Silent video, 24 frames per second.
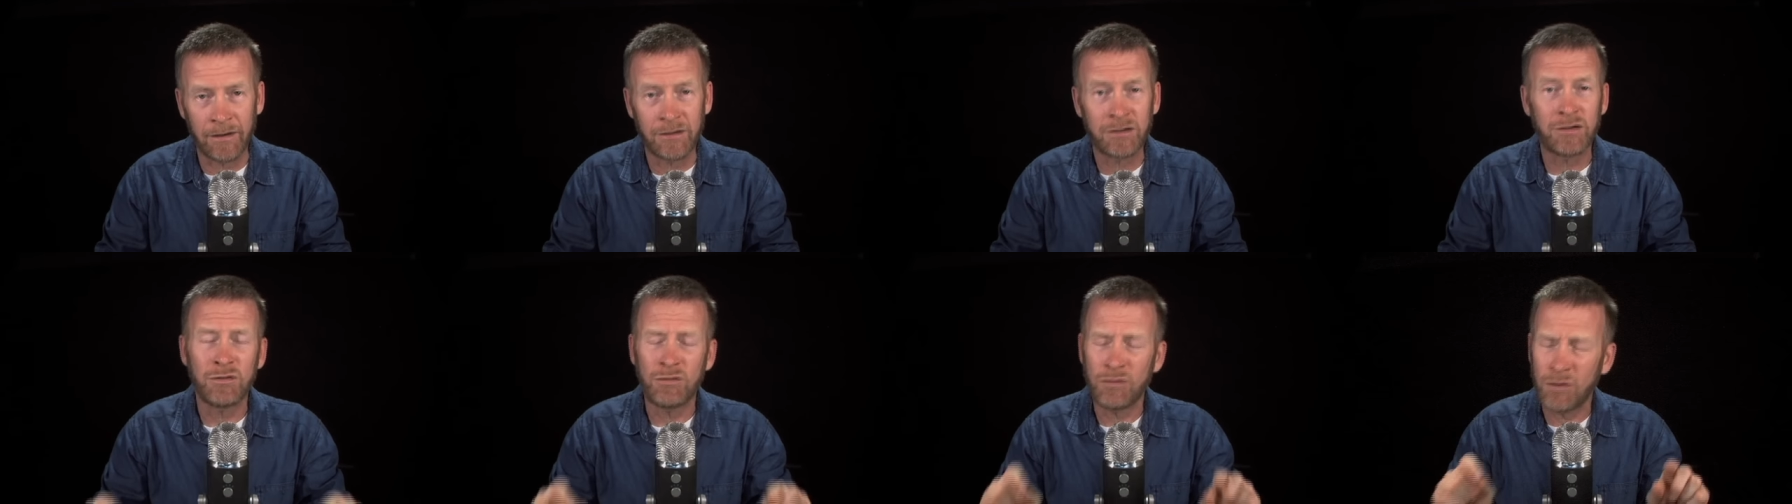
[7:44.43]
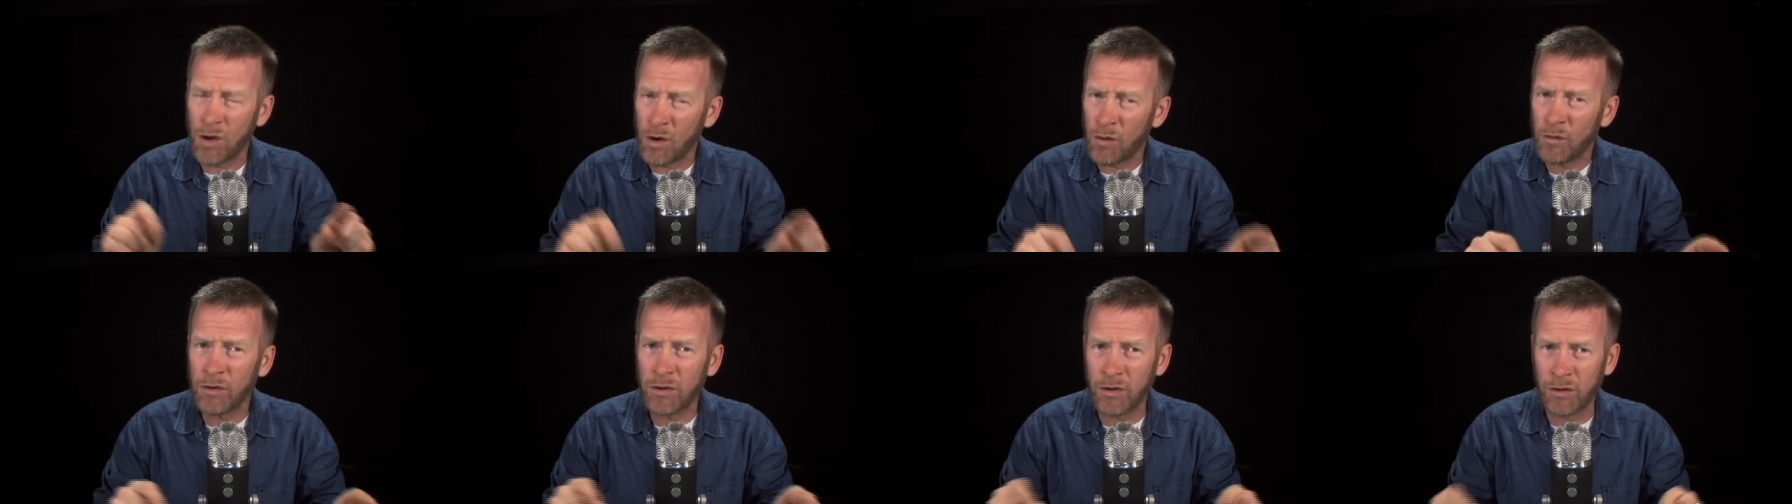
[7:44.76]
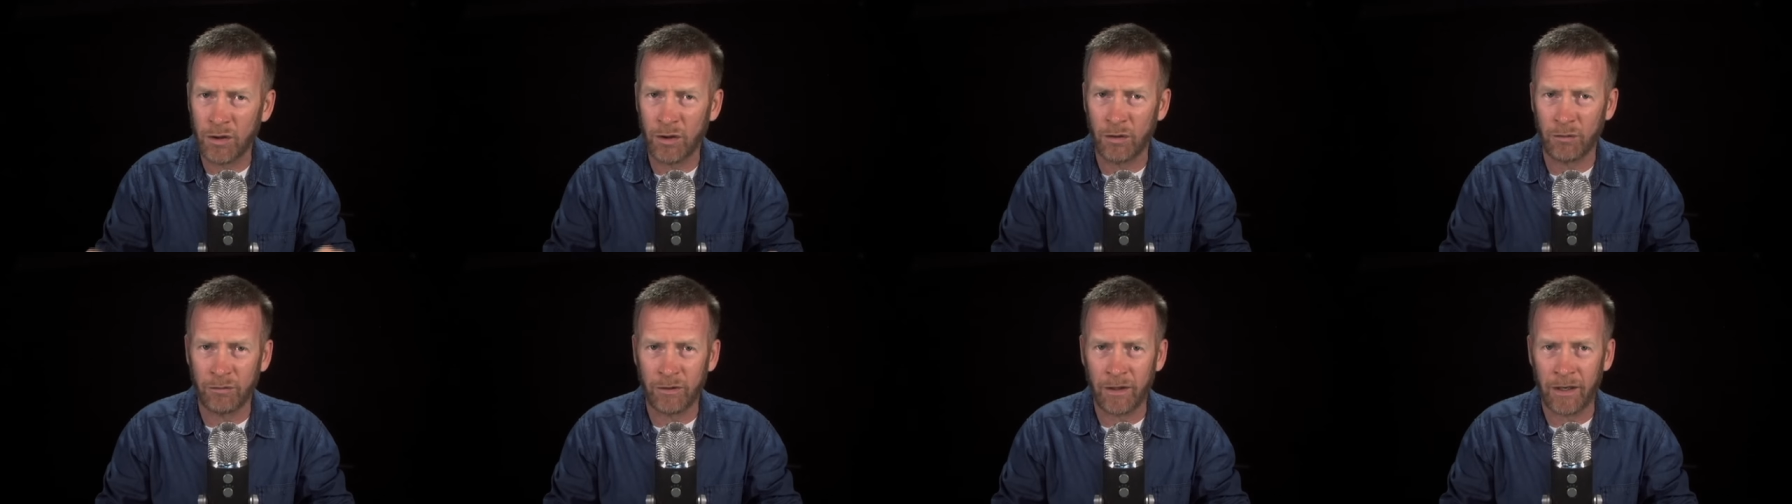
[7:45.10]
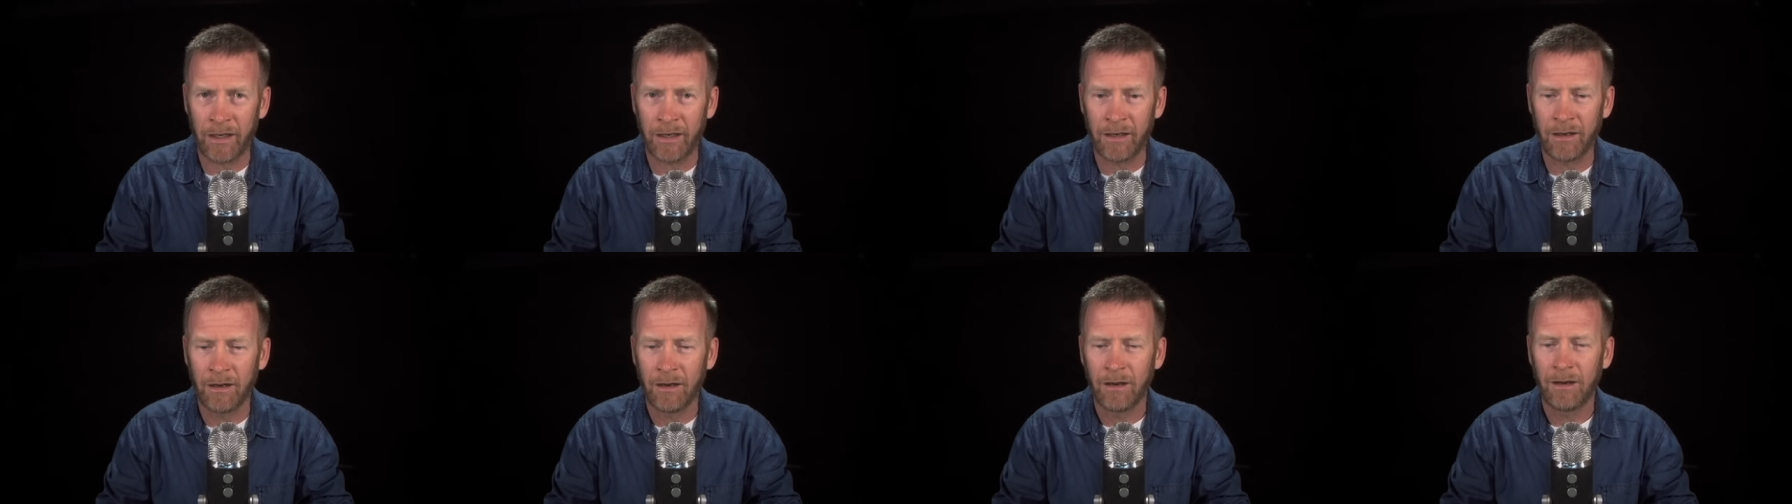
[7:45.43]
that you know you don't
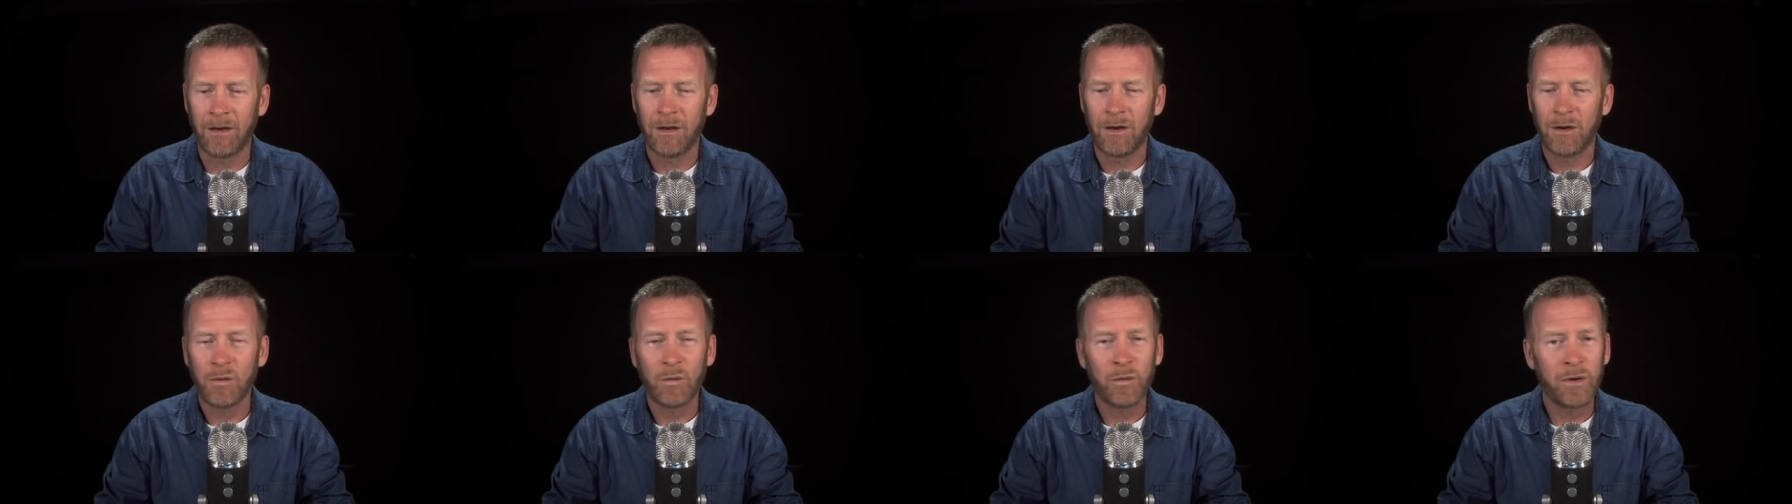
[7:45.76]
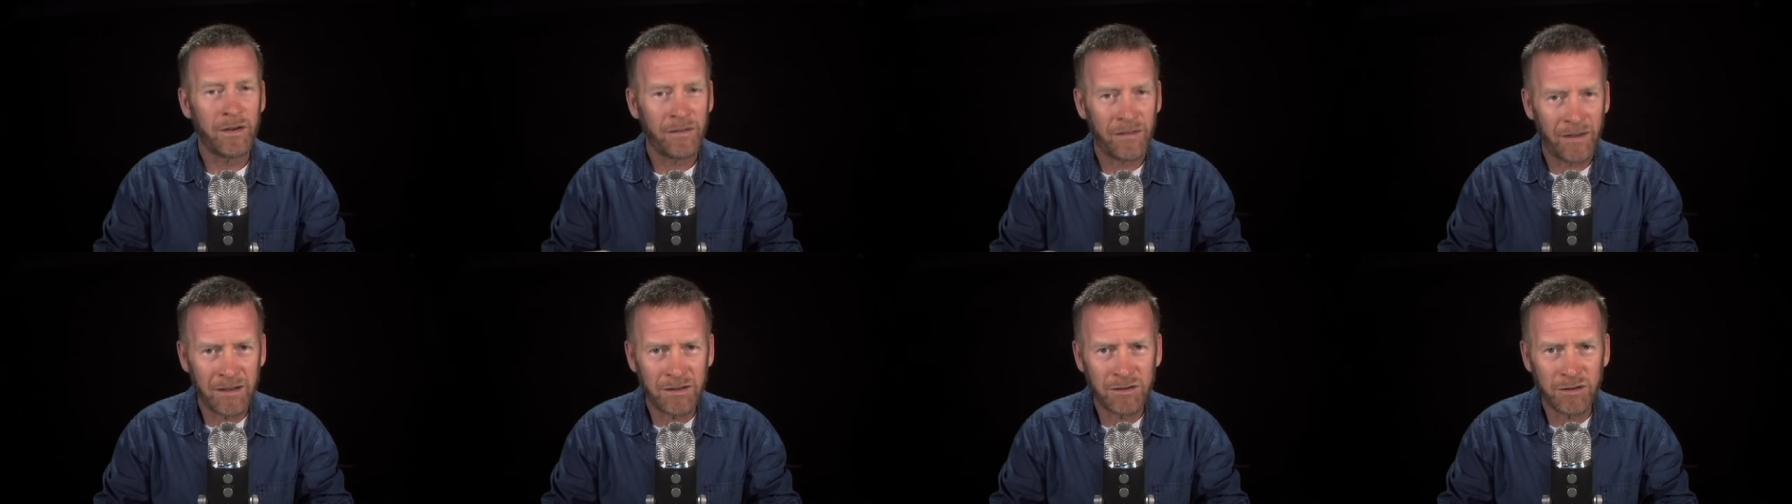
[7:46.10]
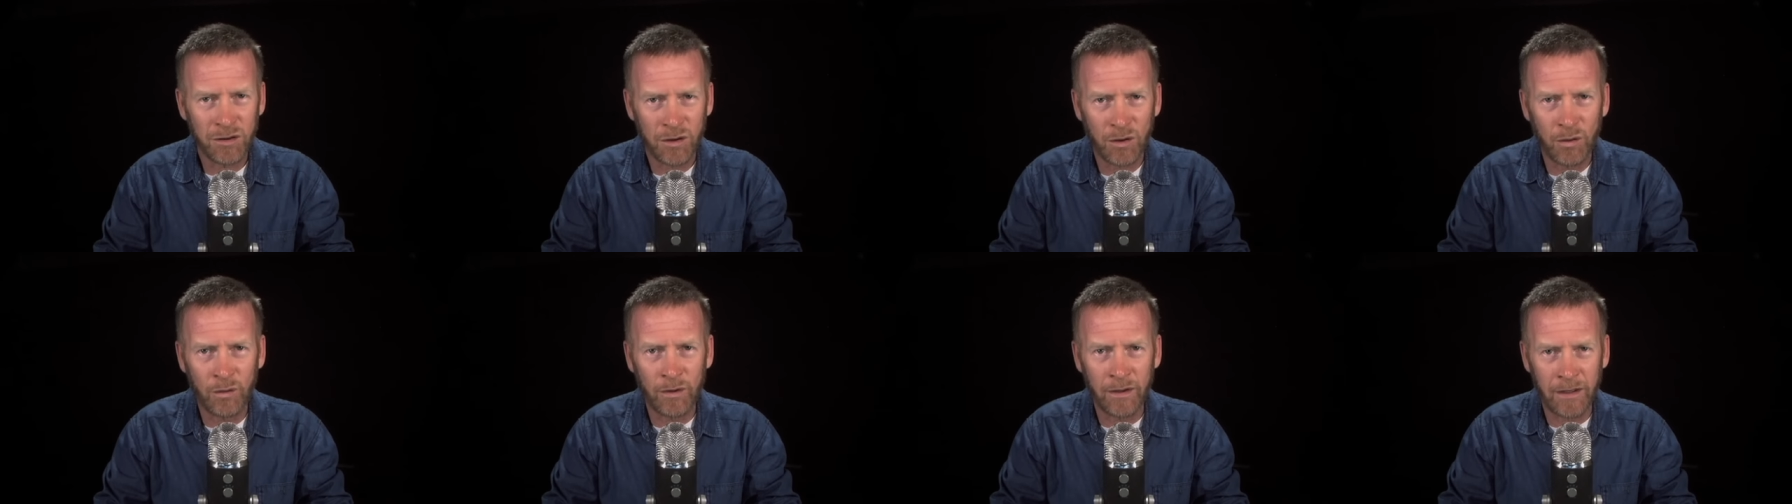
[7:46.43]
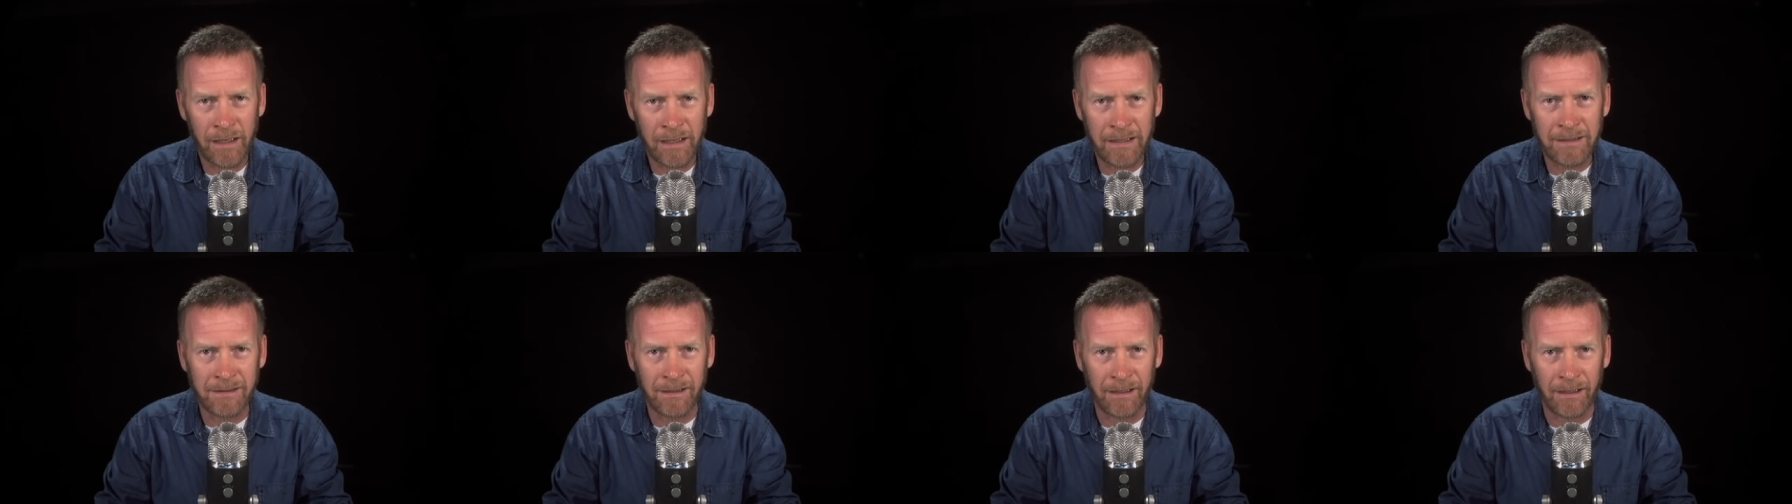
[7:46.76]
need, when things are
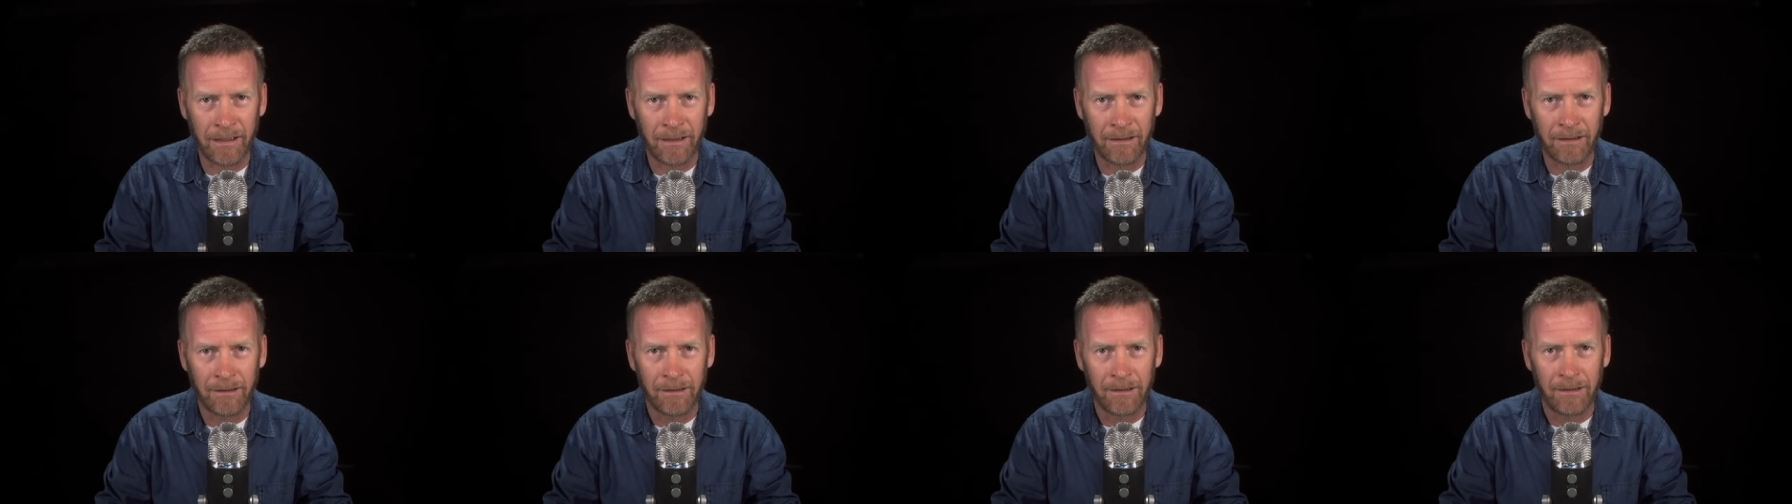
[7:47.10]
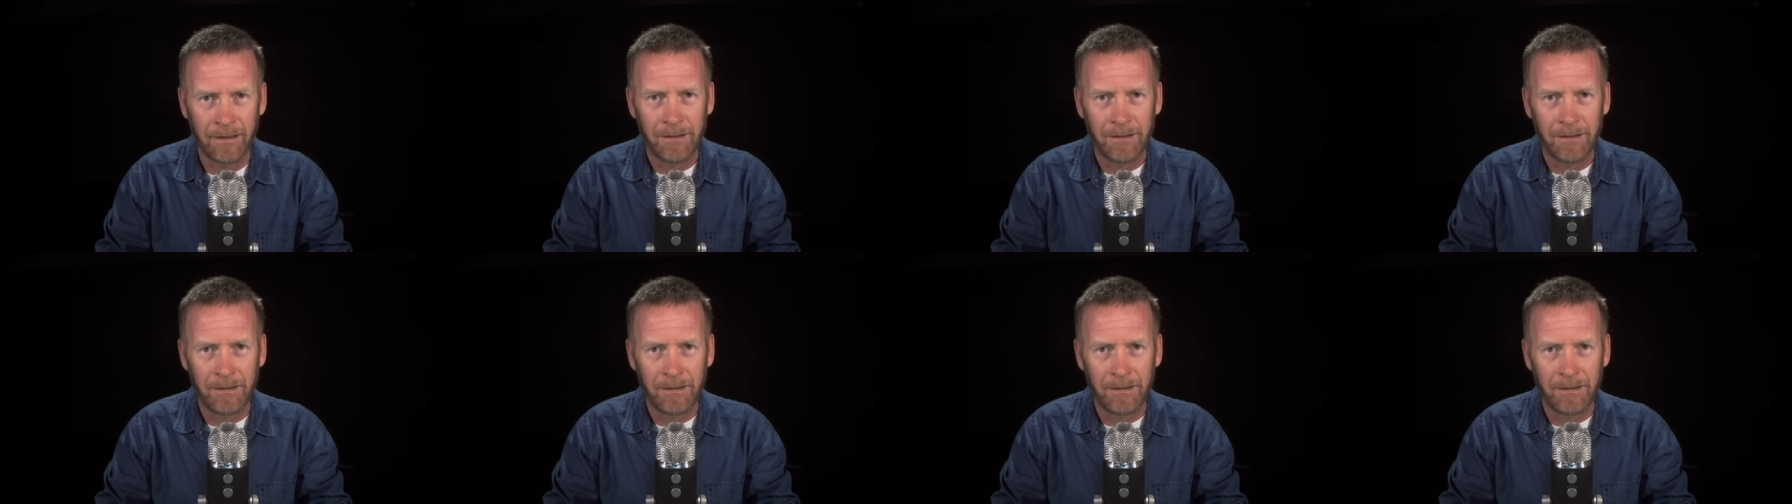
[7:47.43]
going easy.